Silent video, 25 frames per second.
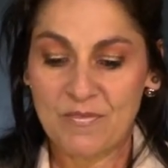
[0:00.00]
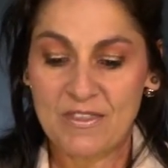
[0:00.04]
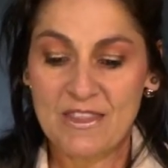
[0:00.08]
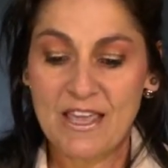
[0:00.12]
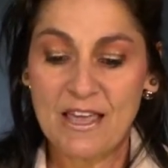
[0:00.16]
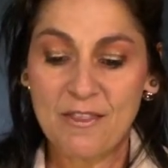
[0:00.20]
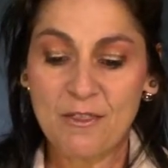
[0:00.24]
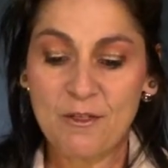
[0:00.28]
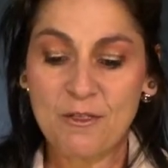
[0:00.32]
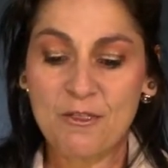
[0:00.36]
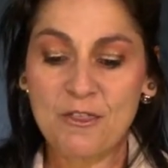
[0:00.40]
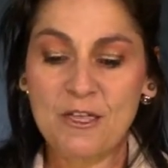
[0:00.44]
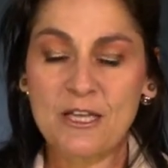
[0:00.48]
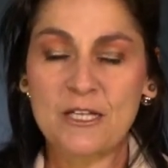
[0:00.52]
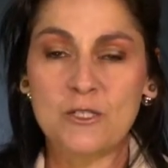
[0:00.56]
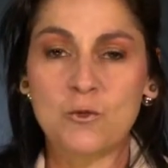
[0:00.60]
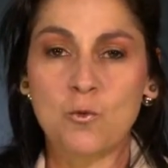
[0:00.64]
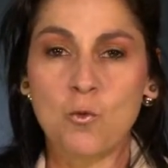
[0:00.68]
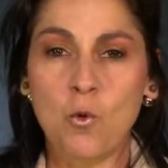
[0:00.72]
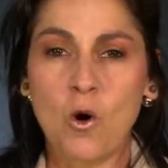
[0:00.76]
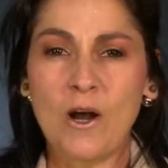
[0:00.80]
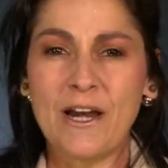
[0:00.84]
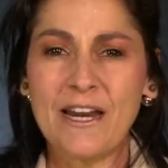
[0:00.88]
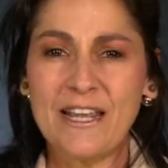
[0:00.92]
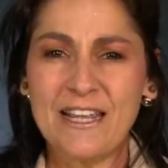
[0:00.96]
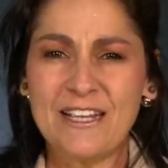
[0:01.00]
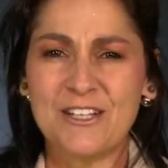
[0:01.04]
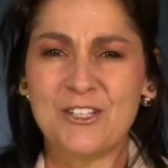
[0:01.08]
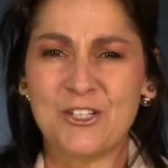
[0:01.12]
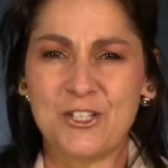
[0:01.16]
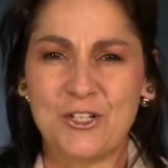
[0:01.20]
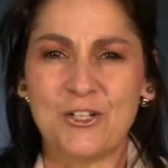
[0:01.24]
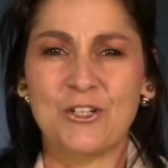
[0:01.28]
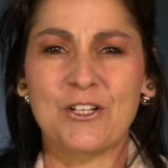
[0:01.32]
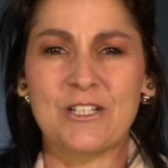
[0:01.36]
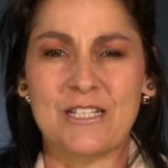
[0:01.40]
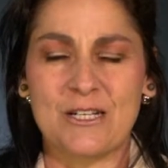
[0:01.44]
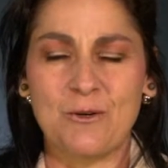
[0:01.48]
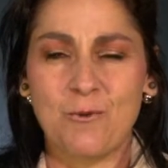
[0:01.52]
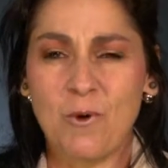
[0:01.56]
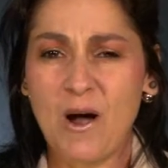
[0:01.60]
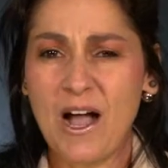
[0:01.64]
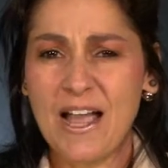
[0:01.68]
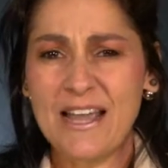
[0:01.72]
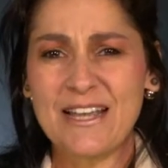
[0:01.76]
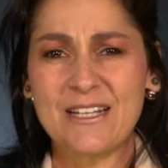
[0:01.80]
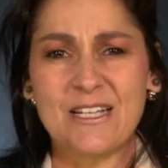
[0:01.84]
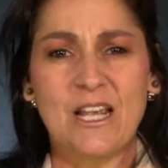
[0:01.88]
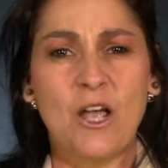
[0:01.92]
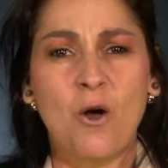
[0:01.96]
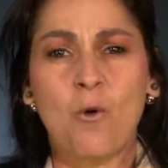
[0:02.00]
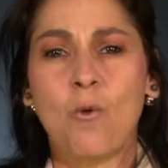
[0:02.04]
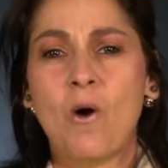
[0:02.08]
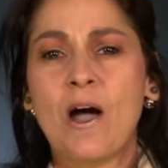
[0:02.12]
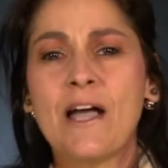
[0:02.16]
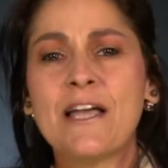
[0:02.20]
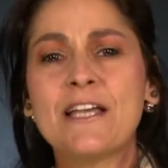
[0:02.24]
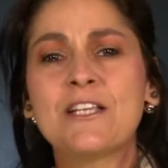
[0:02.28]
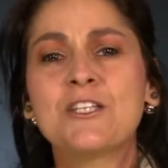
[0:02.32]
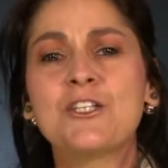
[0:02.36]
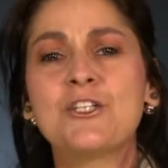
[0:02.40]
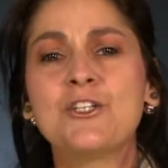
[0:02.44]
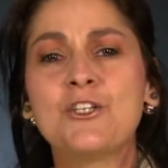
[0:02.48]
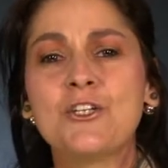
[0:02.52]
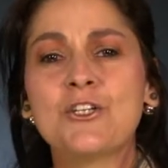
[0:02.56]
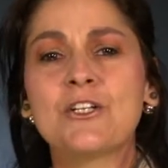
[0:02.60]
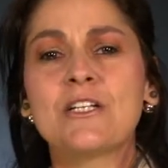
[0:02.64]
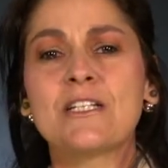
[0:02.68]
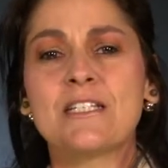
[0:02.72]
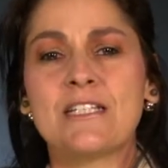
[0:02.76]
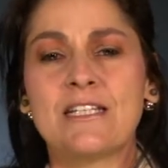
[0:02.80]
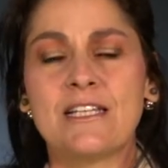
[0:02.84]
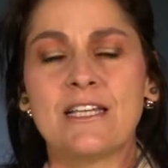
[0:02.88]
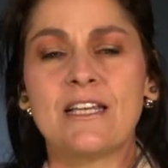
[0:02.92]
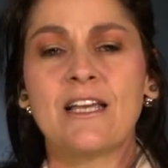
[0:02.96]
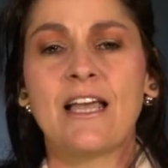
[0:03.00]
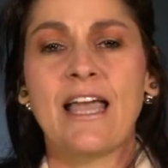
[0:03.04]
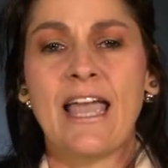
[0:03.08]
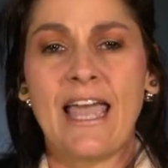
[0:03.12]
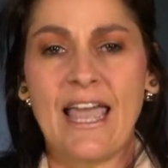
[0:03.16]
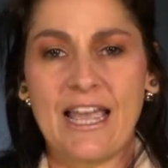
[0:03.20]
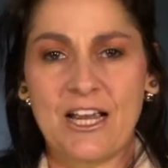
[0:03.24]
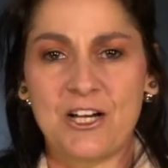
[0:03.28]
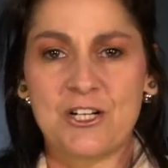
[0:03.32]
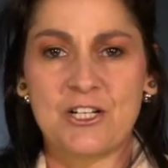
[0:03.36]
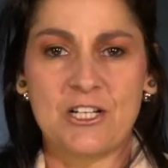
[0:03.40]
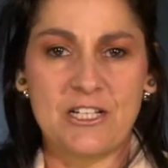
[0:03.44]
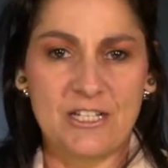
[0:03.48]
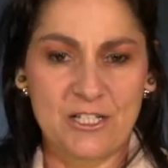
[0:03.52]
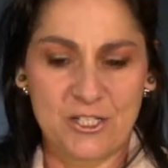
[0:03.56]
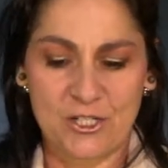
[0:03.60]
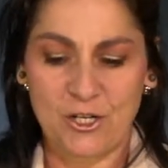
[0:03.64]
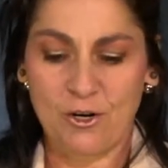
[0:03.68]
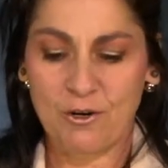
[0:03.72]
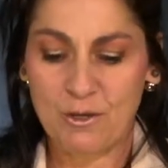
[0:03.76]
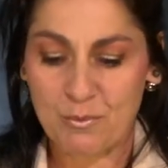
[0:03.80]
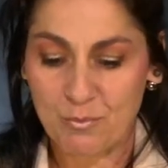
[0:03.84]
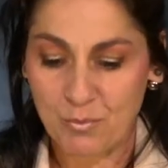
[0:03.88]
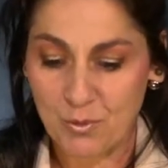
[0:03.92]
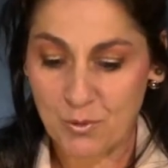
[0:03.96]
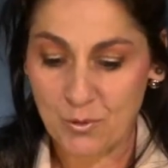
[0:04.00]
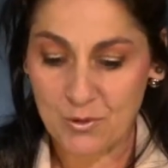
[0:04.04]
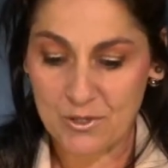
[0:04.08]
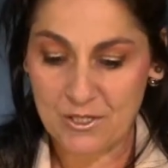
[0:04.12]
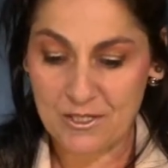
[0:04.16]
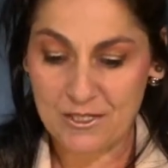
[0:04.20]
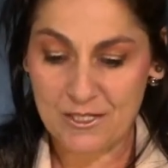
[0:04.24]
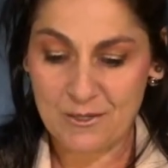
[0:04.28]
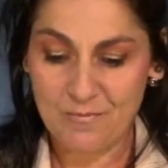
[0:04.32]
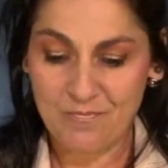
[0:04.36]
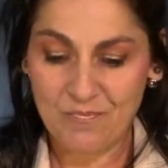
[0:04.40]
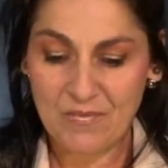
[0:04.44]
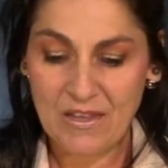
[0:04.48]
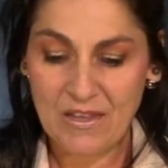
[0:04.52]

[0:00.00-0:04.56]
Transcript: The other thing is, what is unity? Why is, why is unity actually so important?